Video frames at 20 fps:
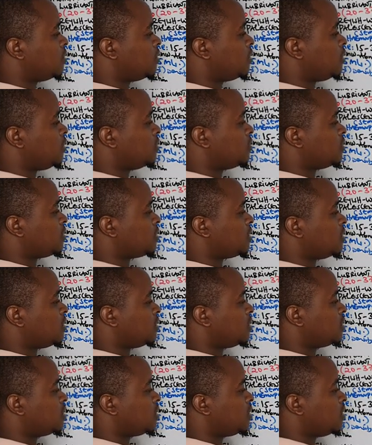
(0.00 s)

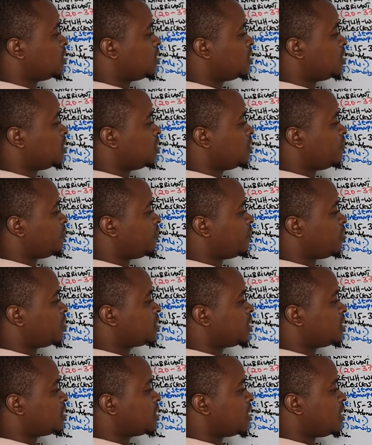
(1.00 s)
using
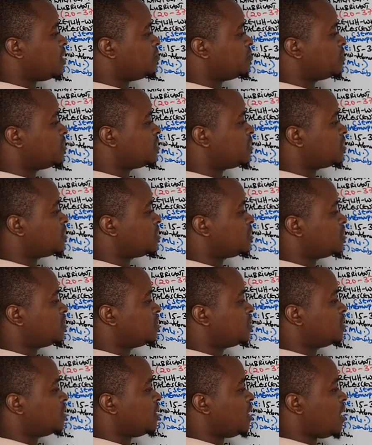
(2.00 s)
40 times
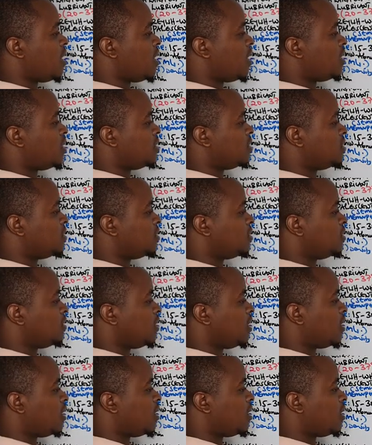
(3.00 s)
and
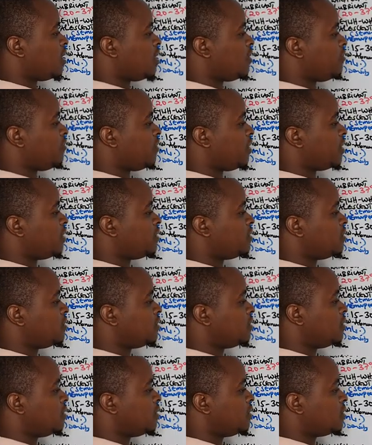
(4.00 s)
100
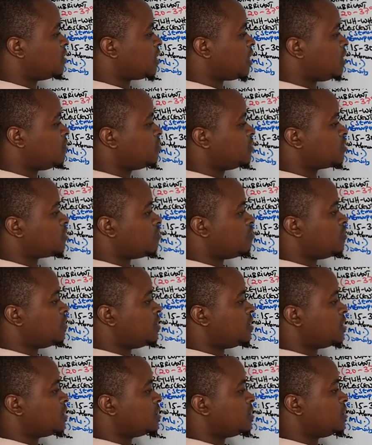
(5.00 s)
times
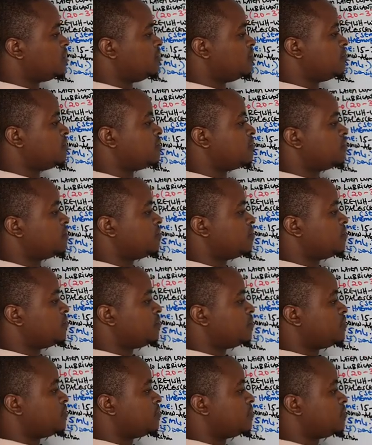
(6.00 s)
objective.
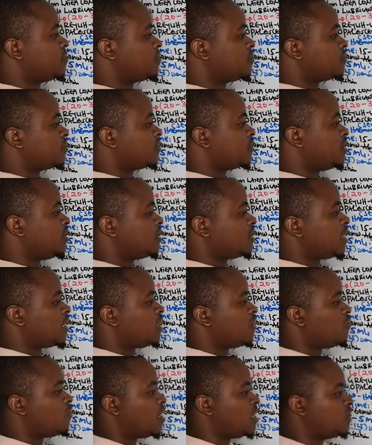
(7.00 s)
These are
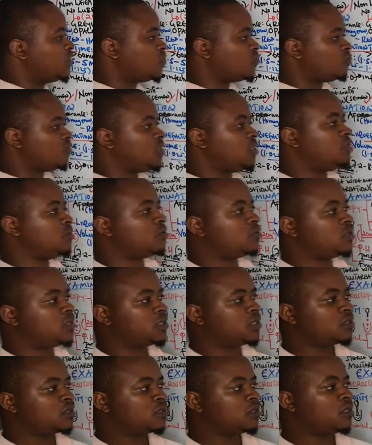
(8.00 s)
the ones we
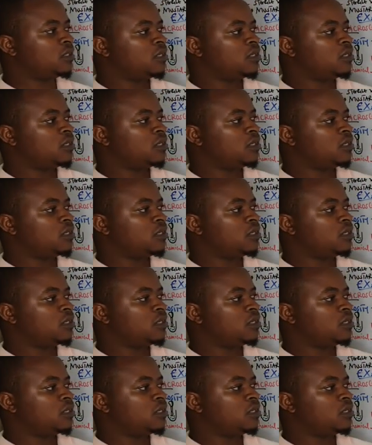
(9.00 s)
use.